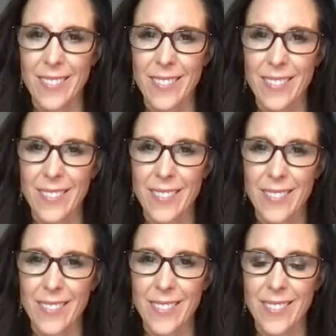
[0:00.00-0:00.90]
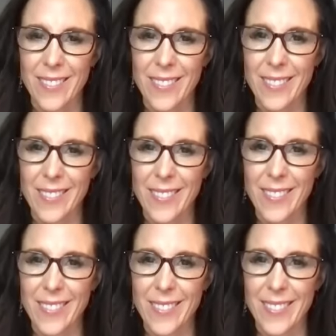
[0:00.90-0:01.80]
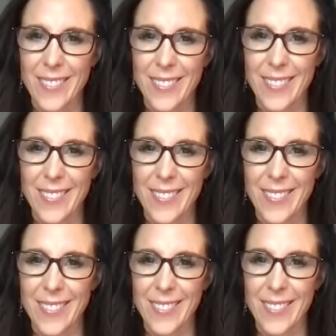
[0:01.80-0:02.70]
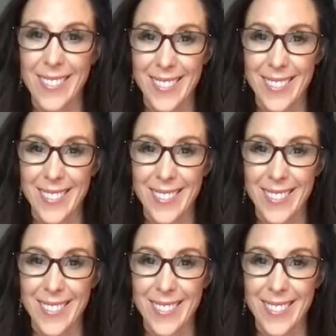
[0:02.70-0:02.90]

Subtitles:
No words are spoken by the person on screen.